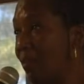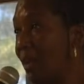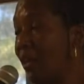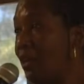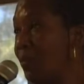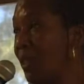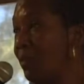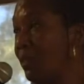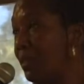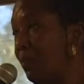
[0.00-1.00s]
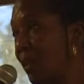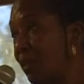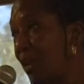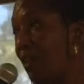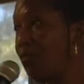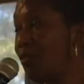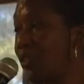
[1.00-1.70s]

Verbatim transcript: Not going to be able to see my child for